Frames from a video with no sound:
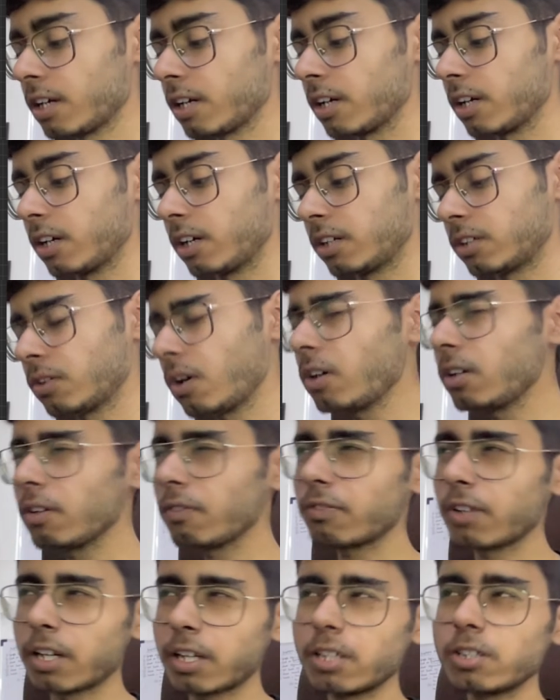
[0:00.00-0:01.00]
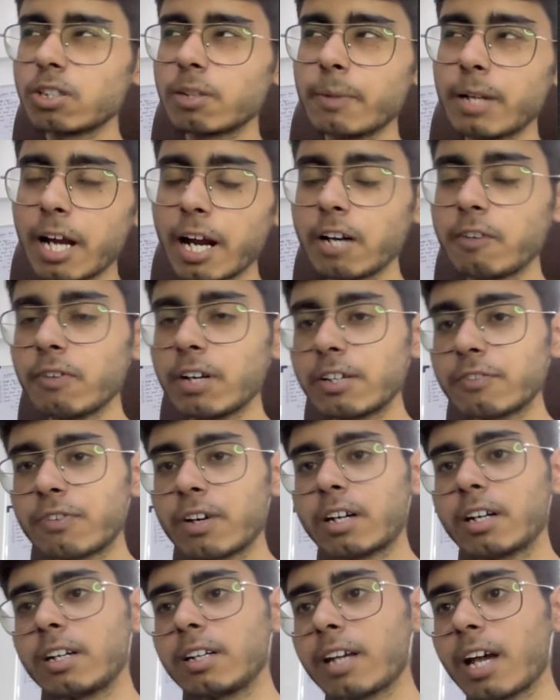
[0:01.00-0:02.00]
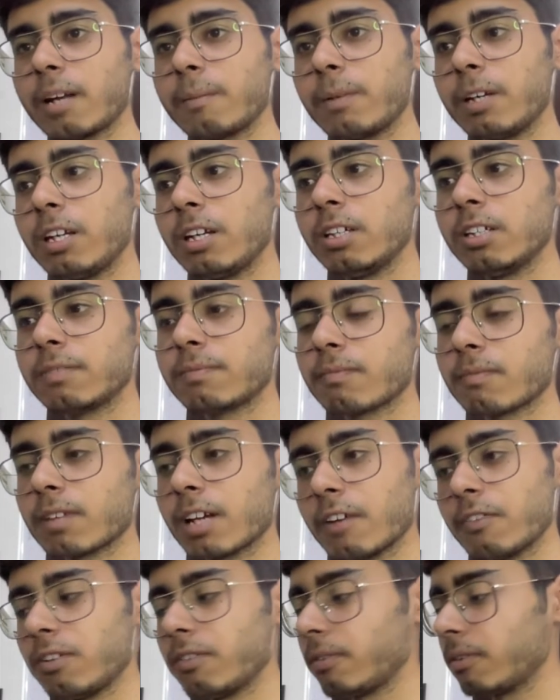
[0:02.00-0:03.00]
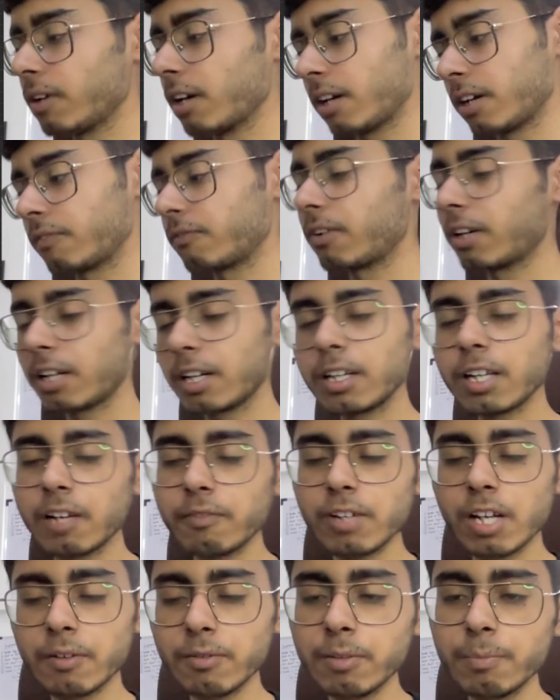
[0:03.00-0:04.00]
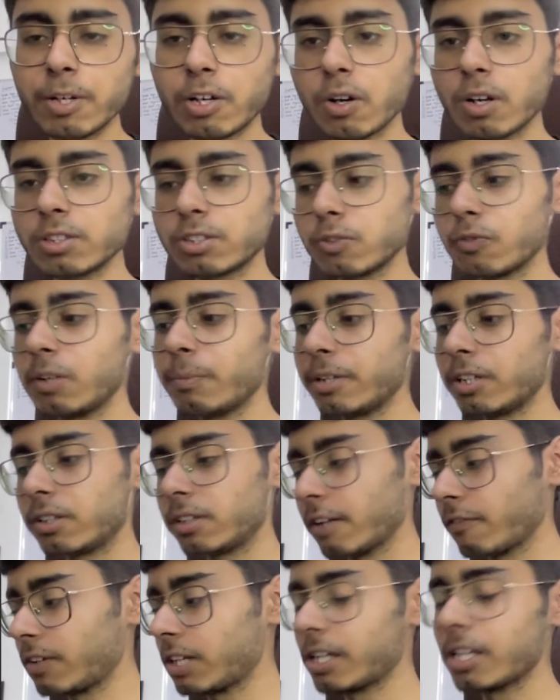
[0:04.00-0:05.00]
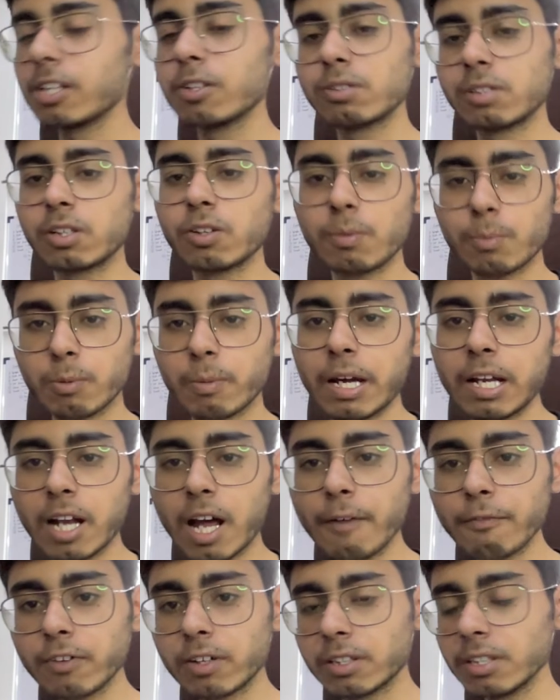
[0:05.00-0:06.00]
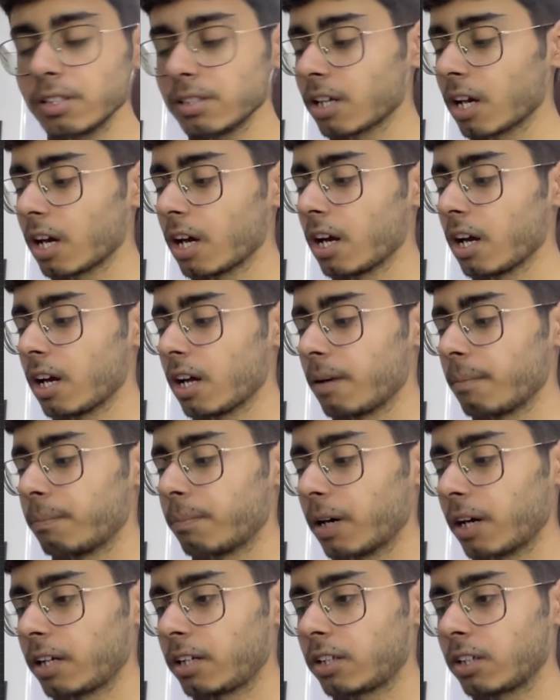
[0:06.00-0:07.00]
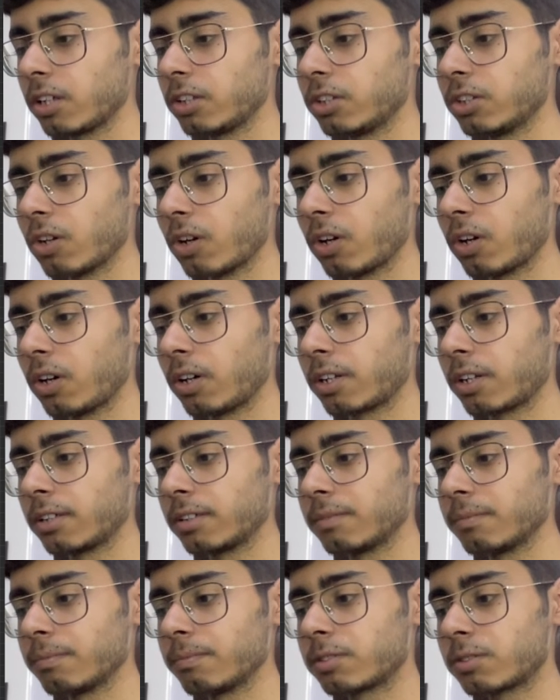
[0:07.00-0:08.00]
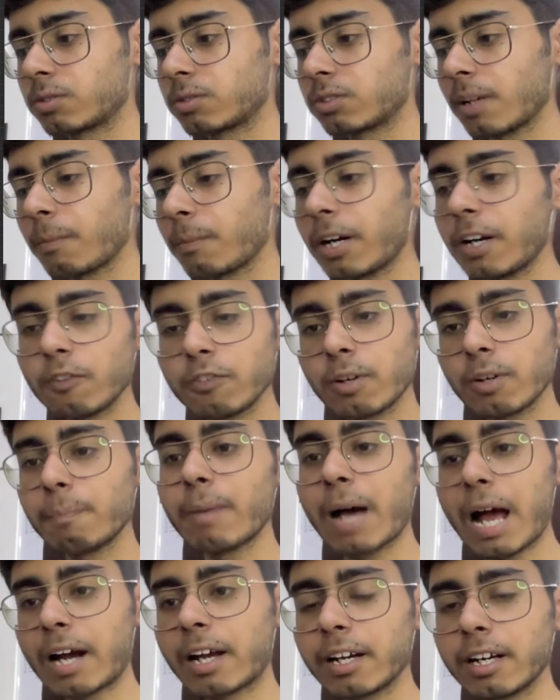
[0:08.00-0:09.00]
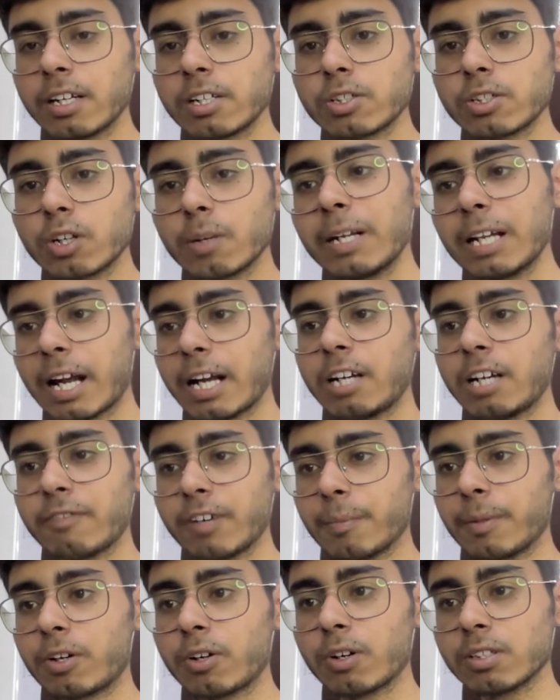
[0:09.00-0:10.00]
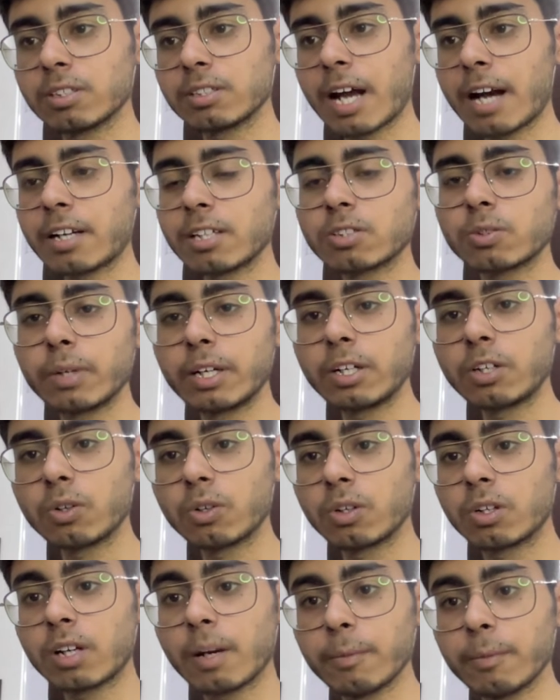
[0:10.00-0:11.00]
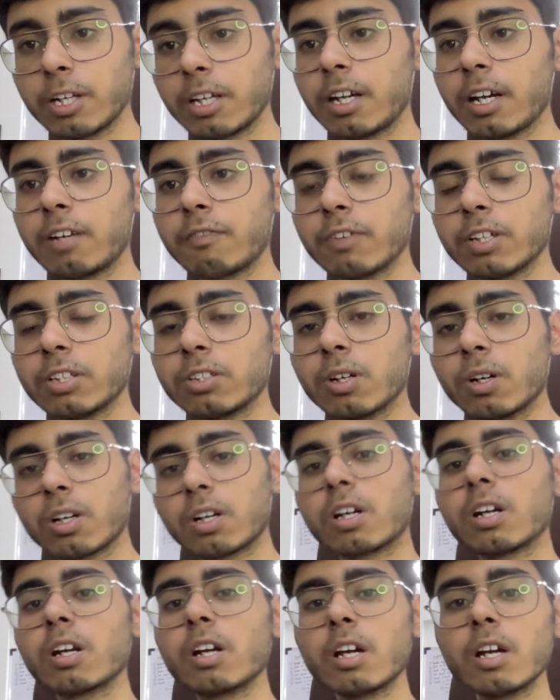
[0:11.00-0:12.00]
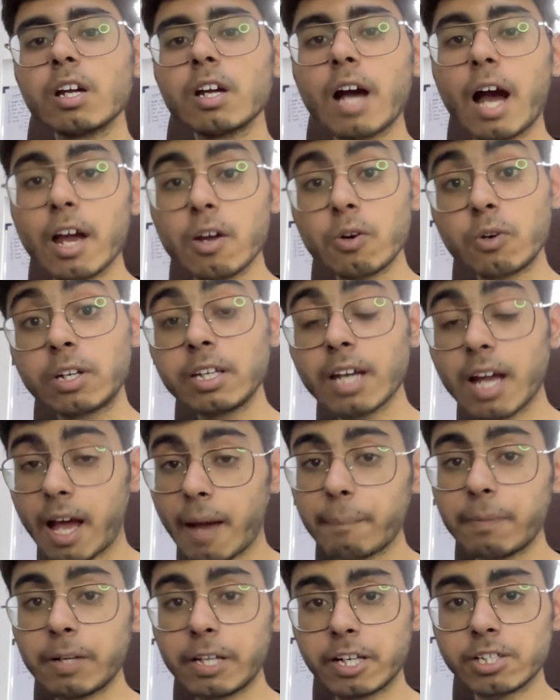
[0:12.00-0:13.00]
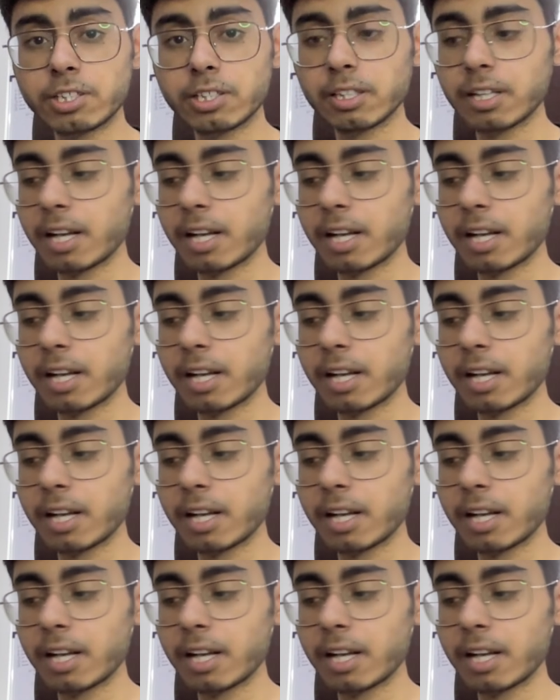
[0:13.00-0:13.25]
Not your front end should be lightweight. Front end can be heavy. Because you will be definitely using your mobile app for this. But your back end should be lightweight because that is going to communicate with your IoT application.